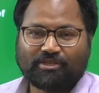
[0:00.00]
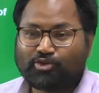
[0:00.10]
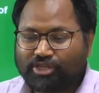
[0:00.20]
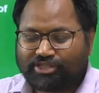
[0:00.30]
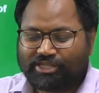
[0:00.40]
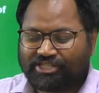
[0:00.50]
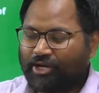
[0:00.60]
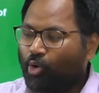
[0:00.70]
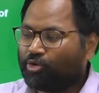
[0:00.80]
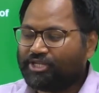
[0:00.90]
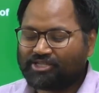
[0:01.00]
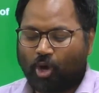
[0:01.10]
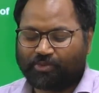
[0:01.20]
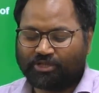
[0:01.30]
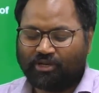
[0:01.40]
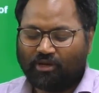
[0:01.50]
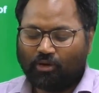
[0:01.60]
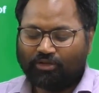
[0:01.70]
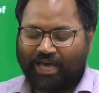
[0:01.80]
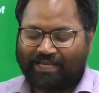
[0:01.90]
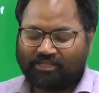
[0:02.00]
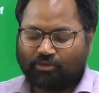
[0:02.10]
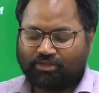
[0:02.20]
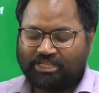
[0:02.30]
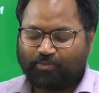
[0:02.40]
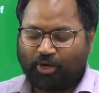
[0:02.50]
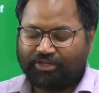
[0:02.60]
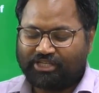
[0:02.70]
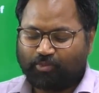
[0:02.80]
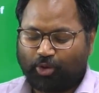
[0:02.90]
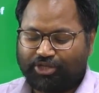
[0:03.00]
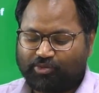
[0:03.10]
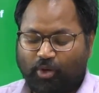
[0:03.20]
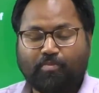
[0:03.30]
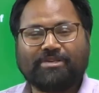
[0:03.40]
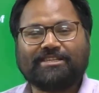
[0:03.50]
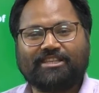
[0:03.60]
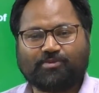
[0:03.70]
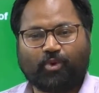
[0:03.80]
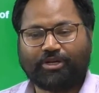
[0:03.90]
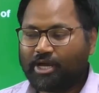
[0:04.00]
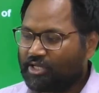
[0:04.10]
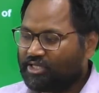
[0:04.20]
You just check, oh, this option has this point, missing this point.